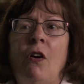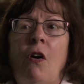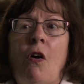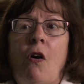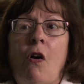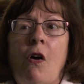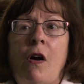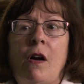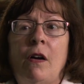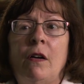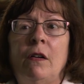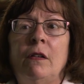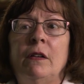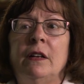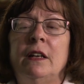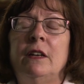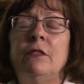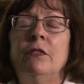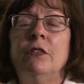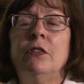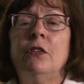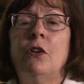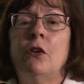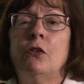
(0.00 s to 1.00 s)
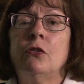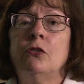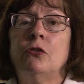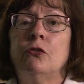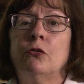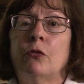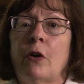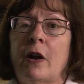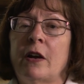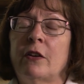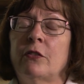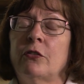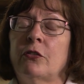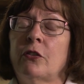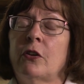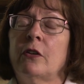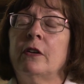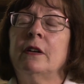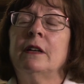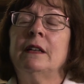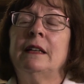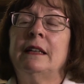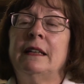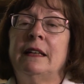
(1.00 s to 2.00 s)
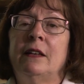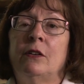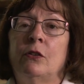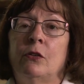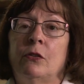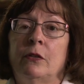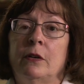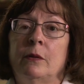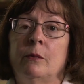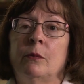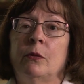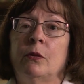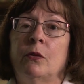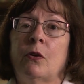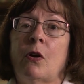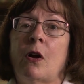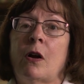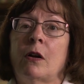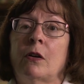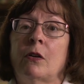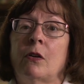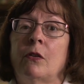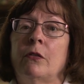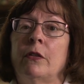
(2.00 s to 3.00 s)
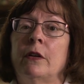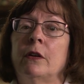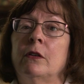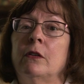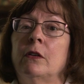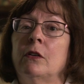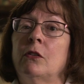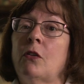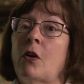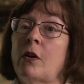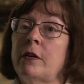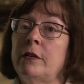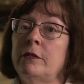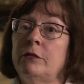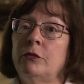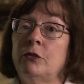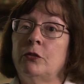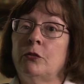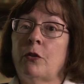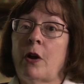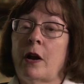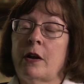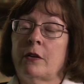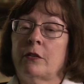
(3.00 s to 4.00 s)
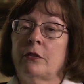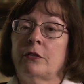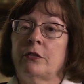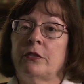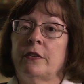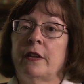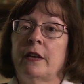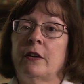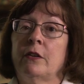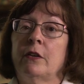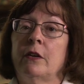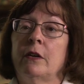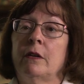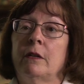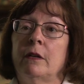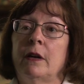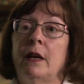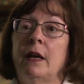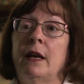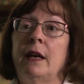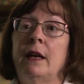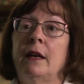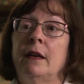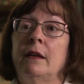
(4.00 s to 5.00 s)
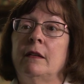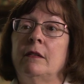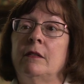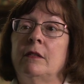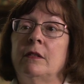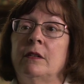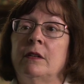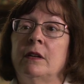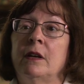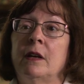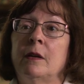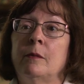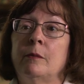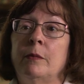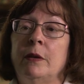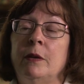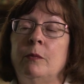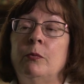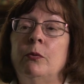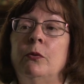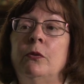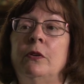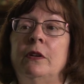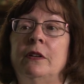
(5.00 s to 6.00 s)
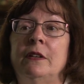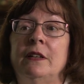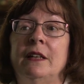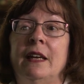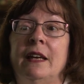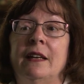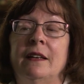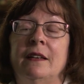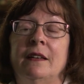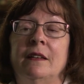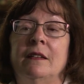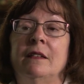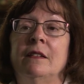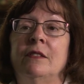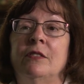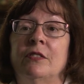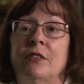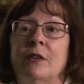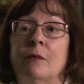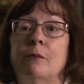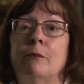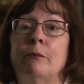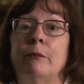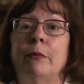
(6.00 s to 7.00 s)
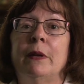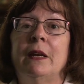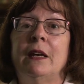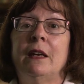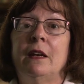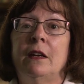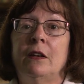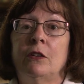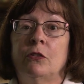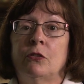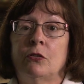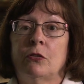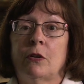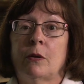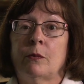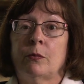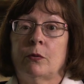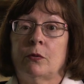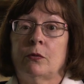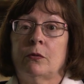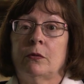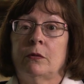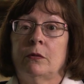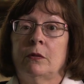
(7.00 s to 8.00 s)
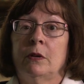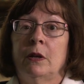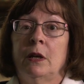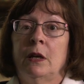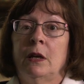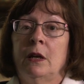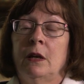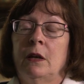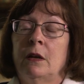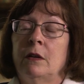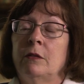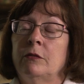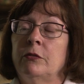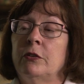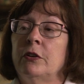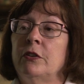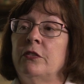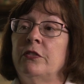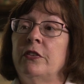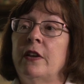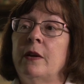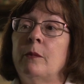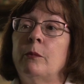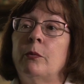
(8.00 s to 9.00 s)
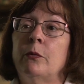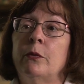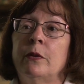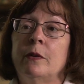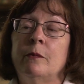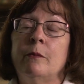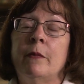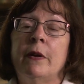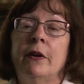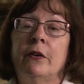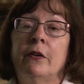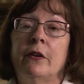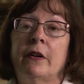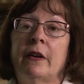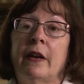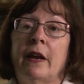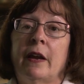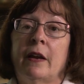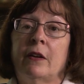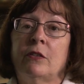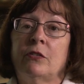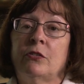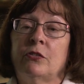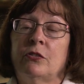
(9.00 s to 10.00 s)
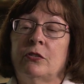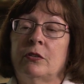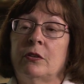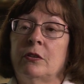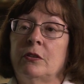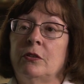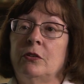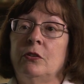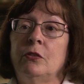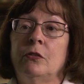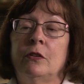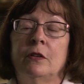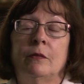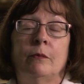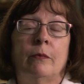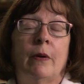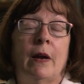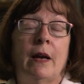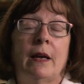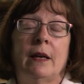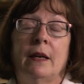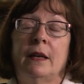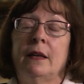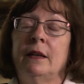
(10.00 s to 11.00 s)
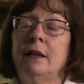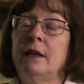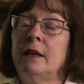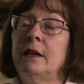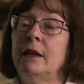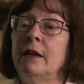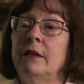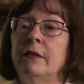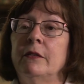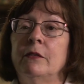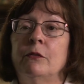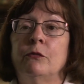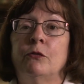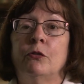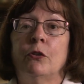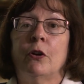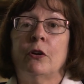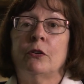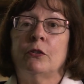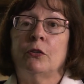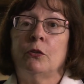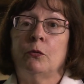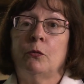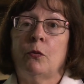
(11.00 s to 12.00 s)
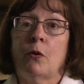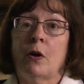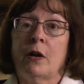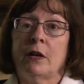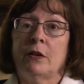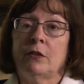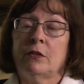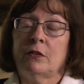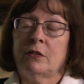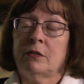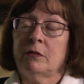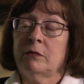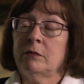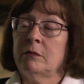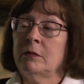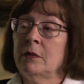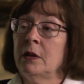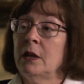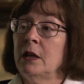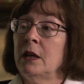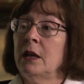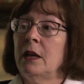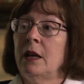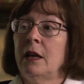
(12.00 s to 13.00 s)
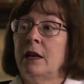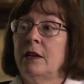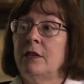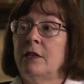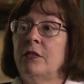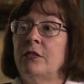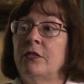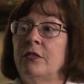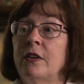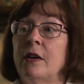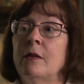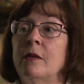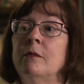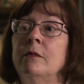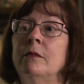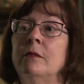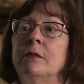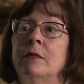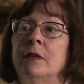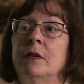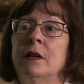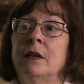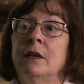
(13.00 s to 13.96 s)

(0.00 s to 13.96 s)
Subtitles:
are, even though drugs are illegal in Morocco, there are a lot of drugs there, and people could get in some big trouble. For example, in Marrakesh, you could buy any kind of drug you want, and some